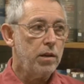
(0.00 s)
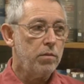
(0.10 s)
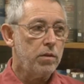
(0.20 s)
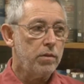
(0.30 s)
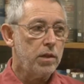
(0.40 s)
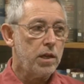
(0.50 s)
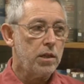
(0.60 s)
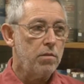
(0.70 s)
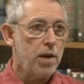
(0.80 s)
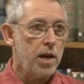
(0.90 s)
and it was a
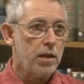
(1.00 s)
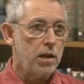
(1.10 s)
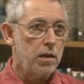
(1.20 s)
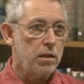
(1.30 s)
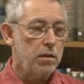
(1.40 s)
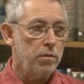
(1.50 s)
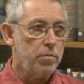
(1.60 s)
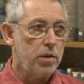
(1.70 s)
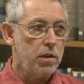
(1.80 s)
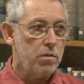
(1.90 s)
dusty old backyard, and it
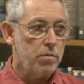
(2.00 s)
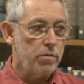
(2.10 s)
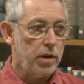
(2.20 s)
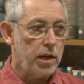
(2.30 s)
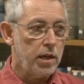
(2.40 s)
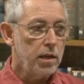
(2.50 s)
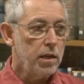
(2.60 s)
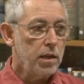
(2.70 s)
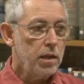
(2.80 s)
was pretty horrible, really.